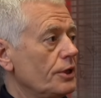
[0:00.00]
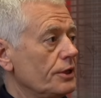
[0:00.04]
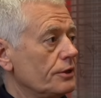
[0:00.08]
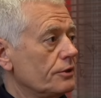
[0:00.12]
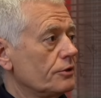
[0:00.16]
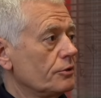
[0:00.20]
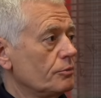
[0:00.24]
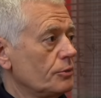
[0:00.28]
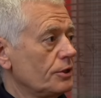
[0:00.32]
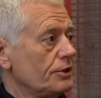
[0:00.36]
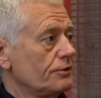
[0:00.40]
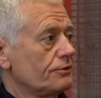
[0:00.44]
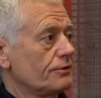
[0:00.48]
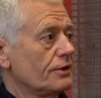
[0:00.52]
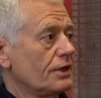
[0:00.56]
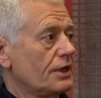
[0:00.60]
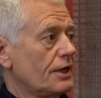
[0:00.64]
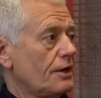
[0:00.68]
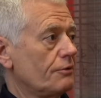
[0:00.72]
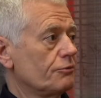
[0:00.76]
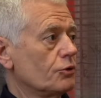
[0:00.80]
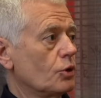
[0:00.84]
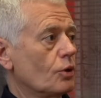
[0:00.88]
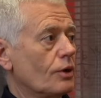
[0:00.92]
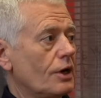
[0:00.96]
picometer
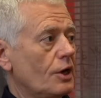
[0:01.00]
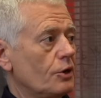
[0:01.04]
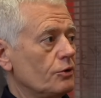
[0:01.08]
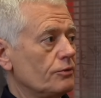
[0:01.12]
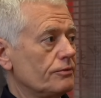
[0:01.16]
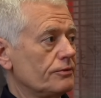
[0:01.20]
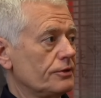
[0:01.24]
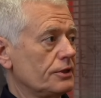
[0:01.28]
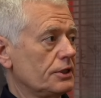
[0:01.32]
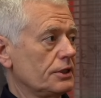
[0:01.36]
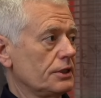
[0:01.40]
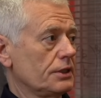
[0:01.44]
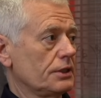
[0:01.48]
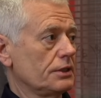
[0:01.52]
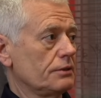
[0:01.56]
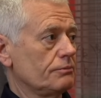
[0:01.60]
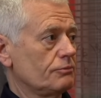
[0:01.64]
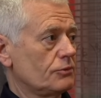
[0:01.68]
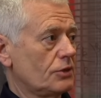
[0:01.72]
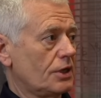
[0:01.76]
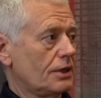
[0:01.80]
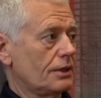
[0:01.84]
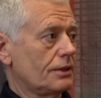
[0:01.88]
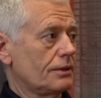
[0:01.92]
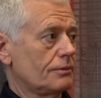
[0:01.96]
level over the
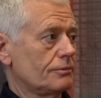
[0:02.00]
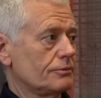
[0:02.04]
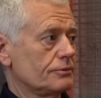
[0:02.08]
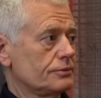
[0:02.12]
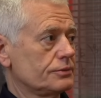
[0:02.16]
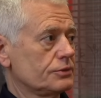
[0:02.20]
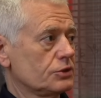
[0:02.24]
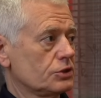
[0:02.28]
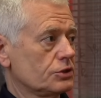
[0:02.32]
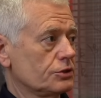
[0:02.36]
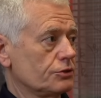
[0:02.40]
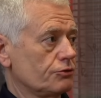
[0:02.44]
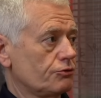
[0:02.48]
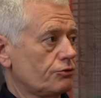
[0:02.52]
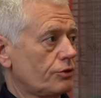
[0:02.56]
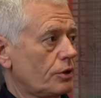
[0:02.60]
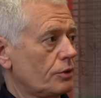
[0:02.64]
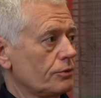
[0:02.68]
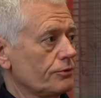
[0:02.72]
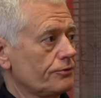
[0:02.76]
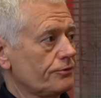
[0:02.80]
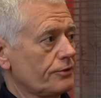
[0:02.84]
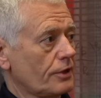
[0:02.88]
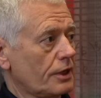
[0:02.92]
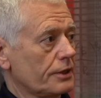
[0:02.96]
um,
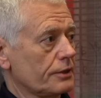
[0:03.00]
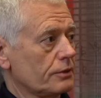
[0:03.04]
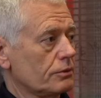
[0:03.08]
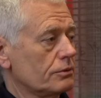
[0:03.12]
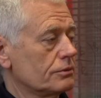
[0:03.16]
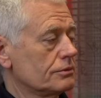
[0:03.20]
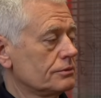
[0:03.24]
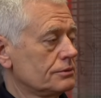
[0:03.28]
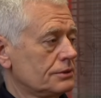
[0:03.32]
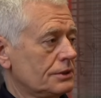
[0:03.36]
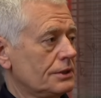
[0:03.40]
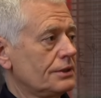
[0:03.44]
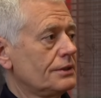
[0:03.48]
control cycle.